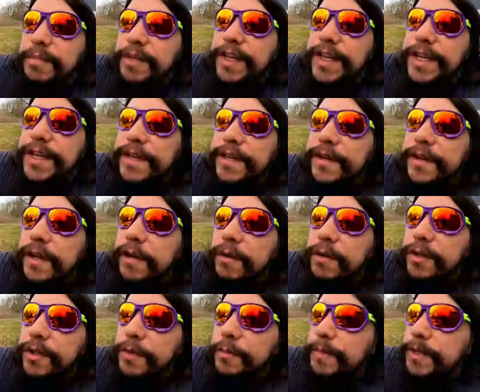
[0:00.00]
Blade, you know,
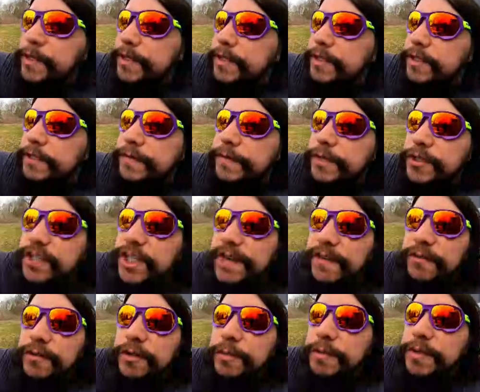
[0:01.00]
a little bit. This is for
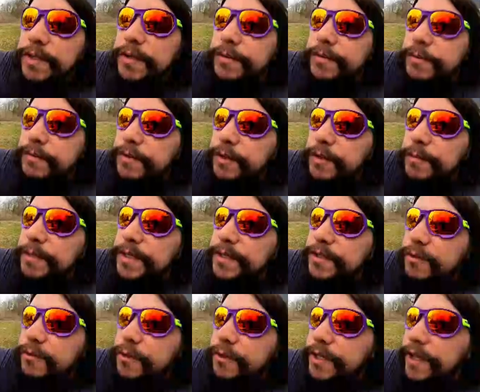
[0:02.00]
shaving little
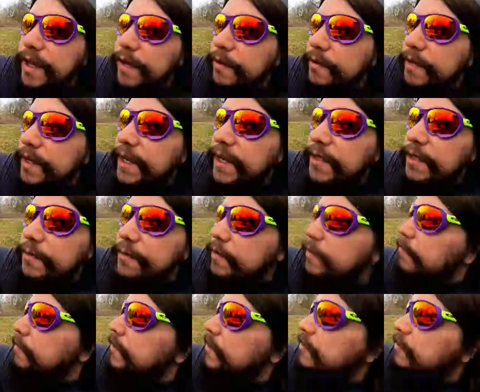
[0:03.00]
bits of wood out, okay? There's
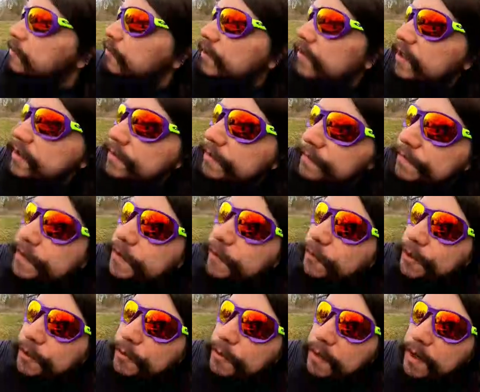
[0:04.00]
a piece of wood doesn't fit
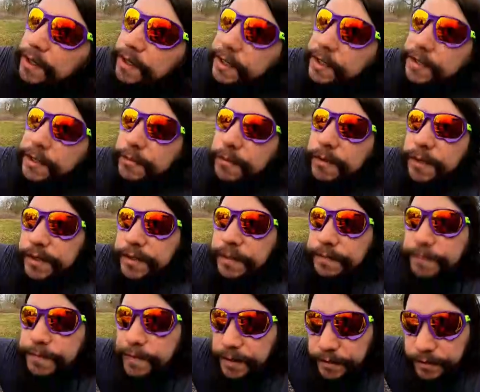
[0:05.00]
where you want it, and you want it to
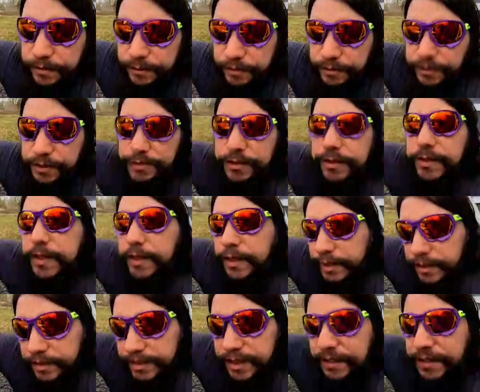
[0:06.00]
fit. So just
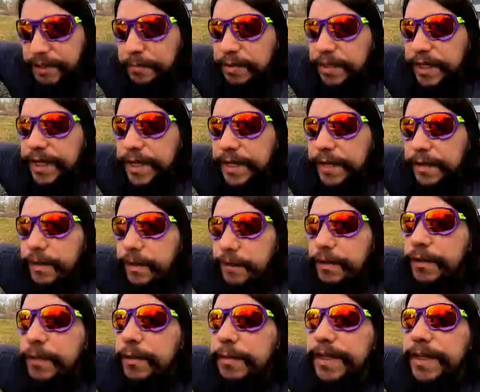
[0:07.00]
set the blade a
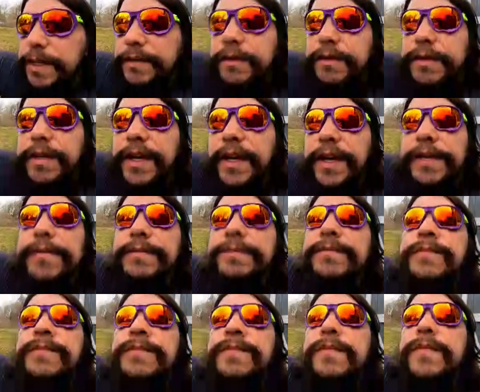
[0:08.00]
little bit, okay?
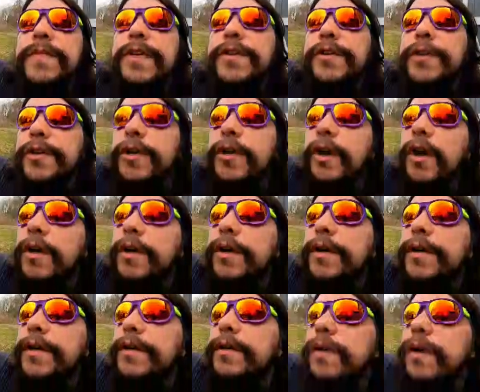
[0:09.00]
Your
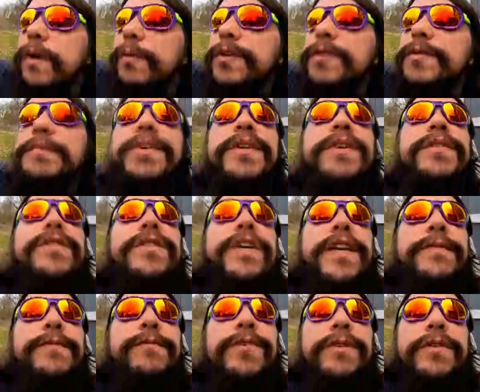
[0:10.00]
guard, always be
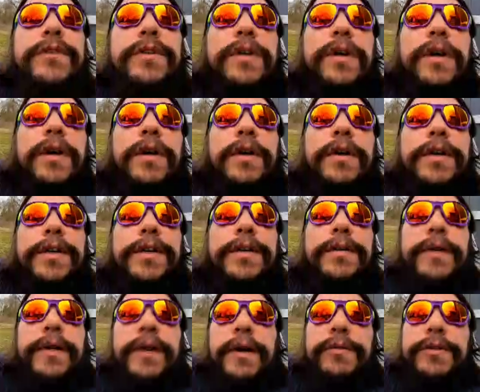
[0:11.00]
safe with the guard
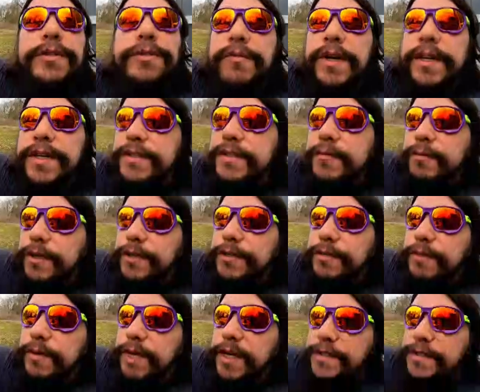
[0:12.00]
and how it's where
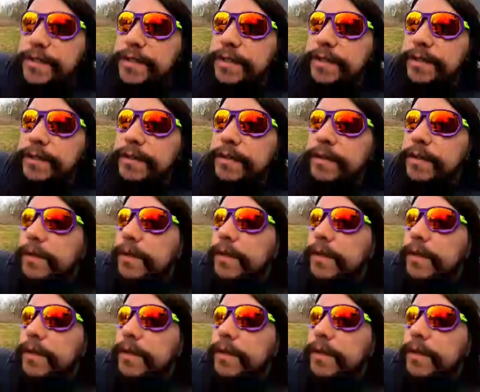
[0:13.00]
it's resting.